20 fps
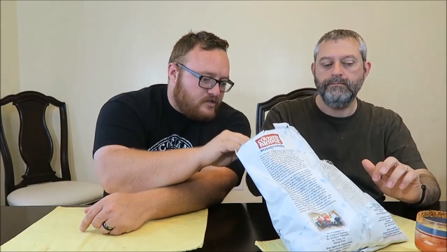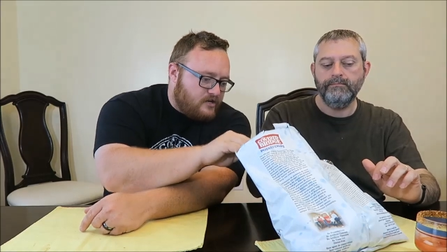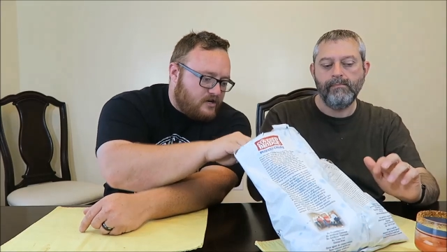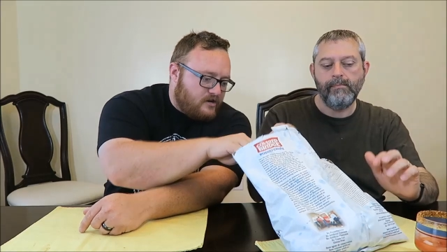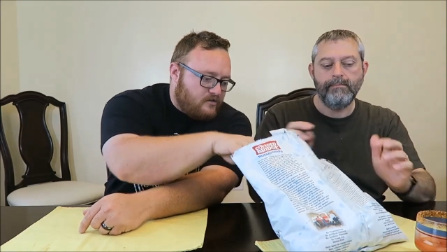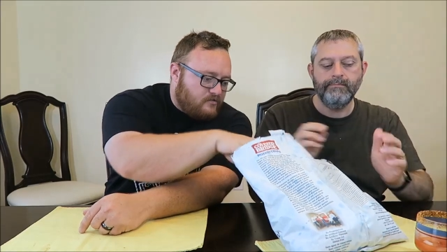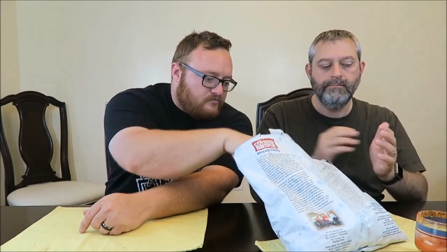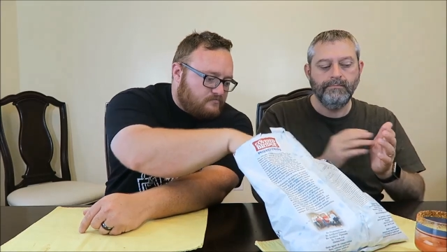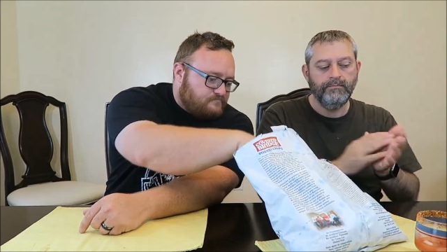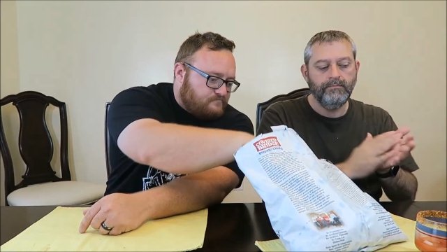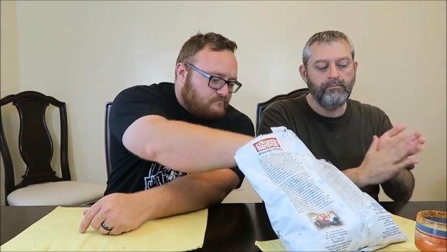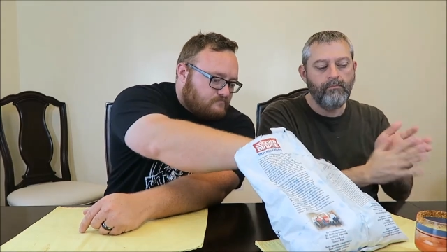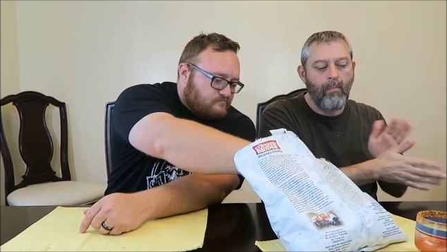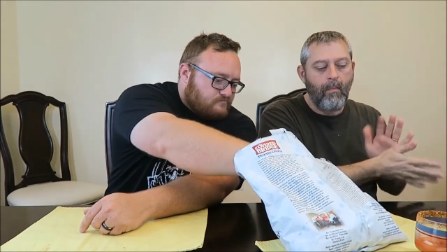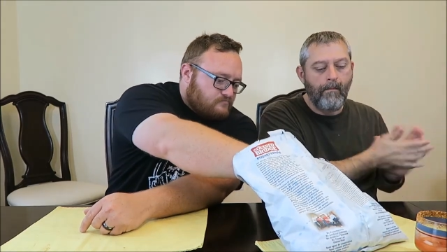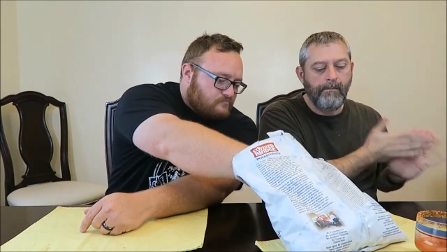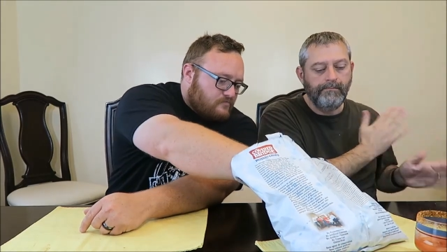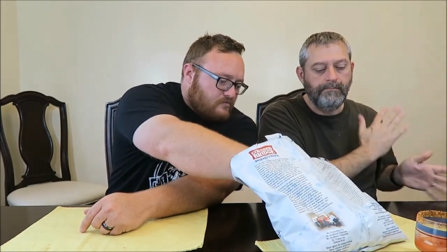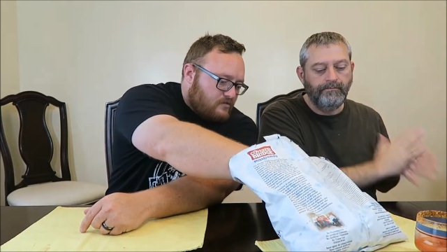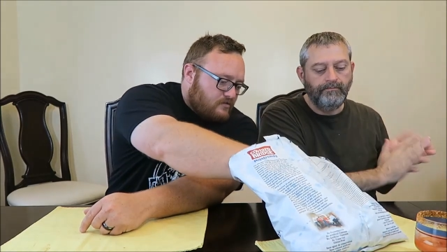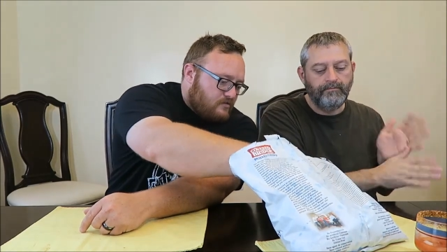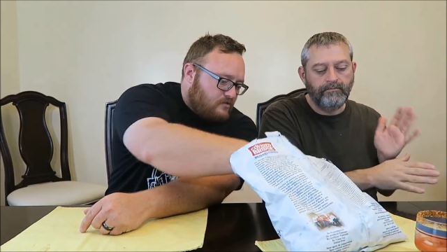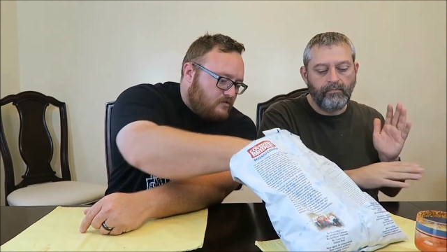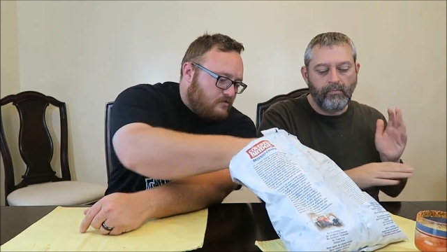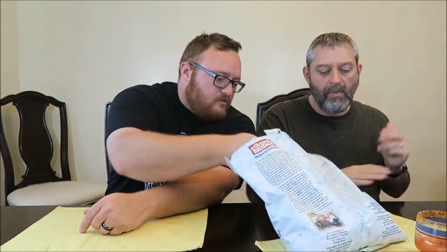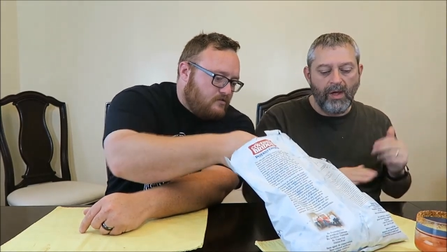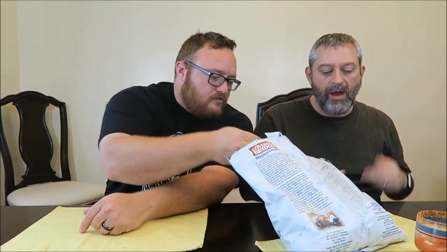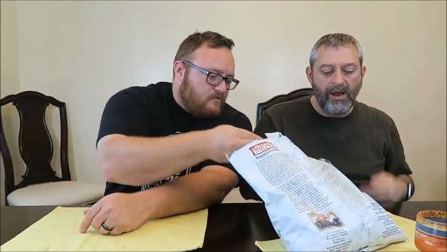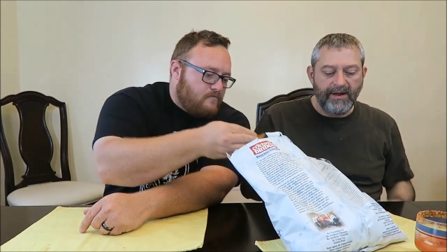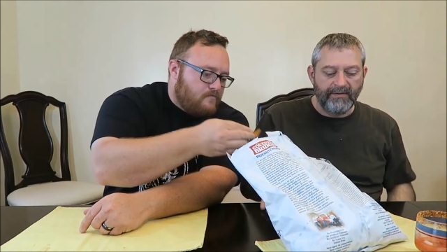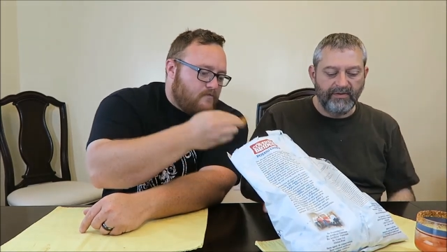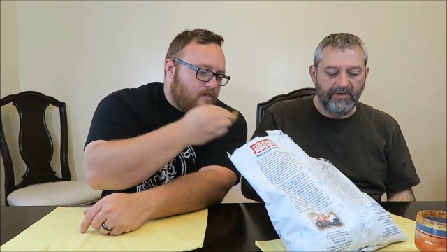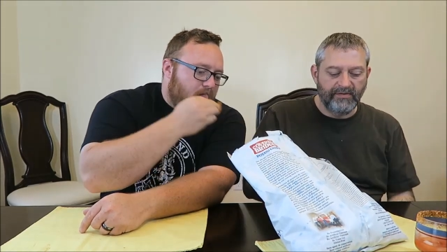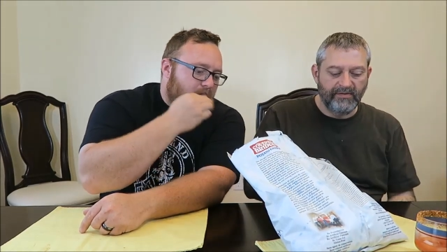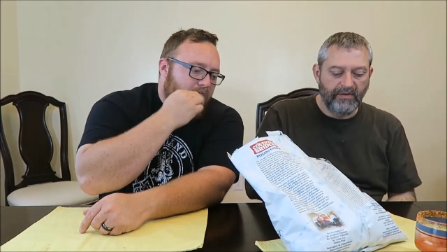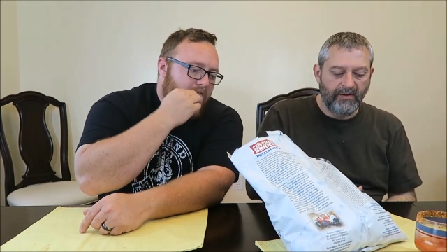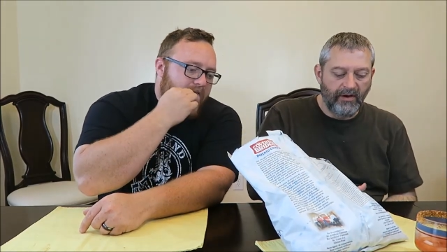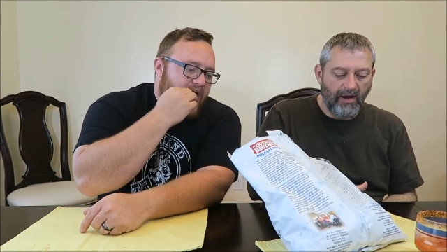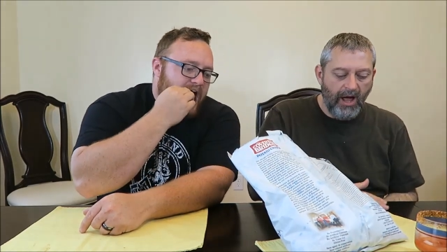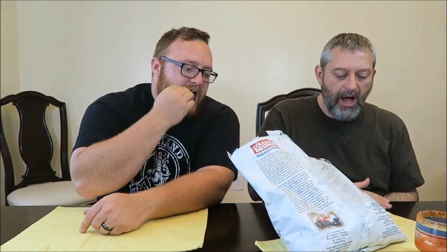Speaker 1: and the dill.
Speaker 2: I like
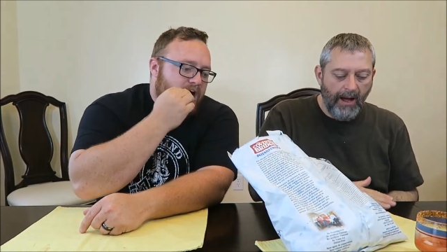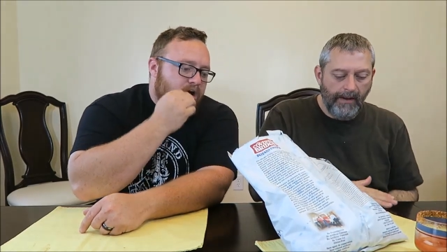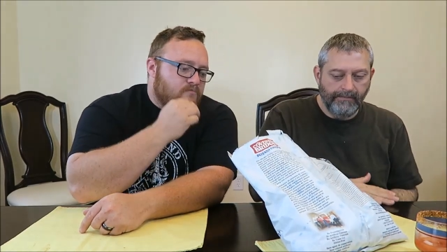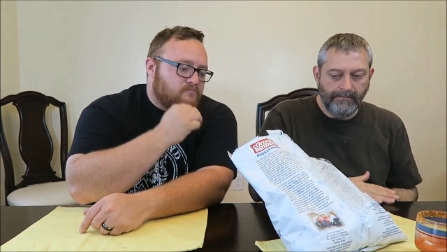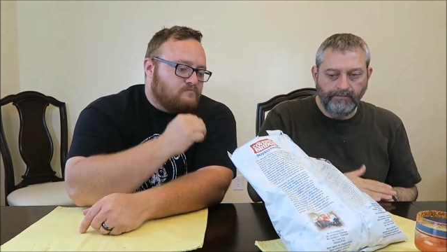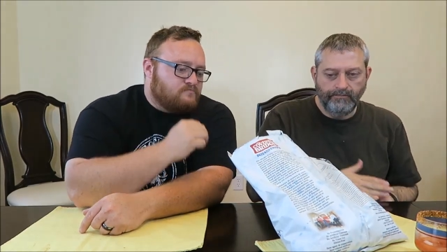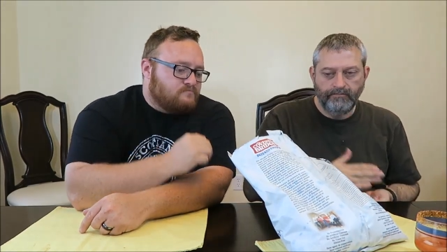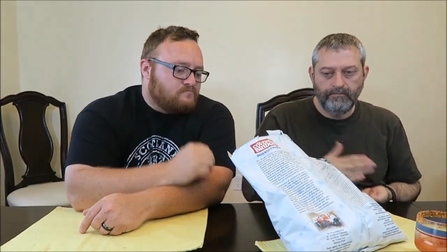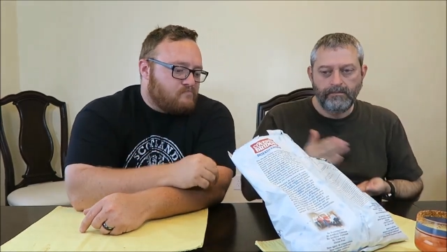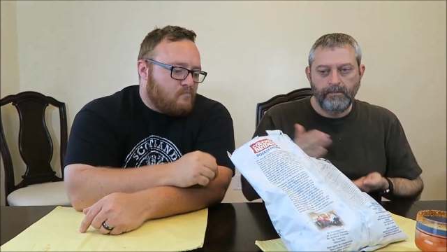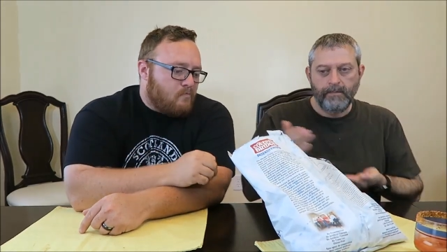those a lot.